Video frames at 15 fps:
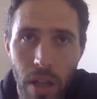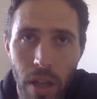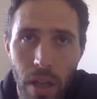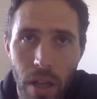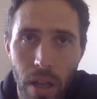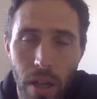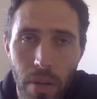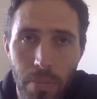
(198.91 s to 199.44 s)

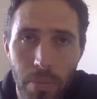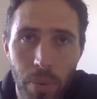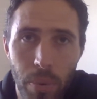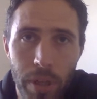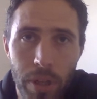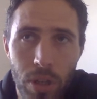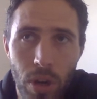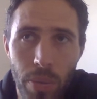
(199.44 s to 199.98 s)
But
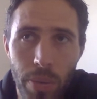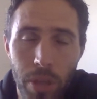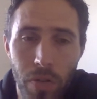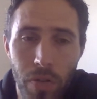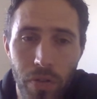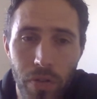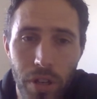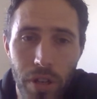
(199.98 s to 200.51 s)
we've just got to be
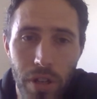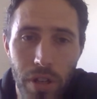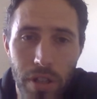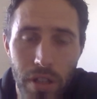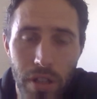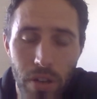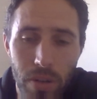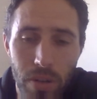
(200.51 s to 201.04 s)
confident in
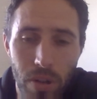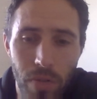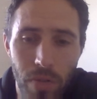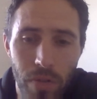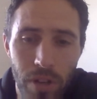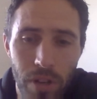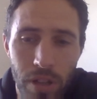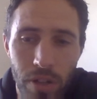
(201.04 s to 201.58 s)
ourselves,
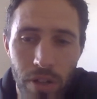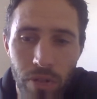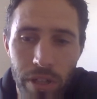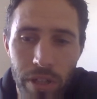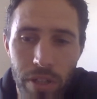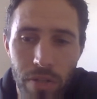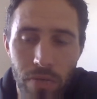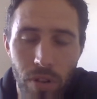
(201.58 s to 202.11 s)
confident in the
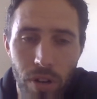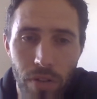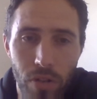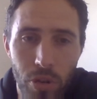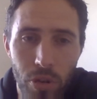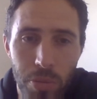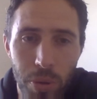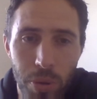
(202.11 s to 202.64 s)
recent run of
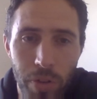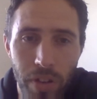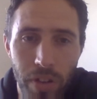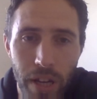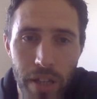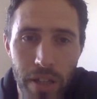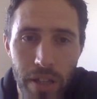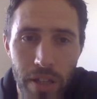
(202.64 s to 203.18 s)
form that we've
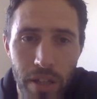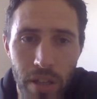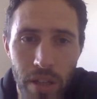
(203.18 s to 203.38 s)
had.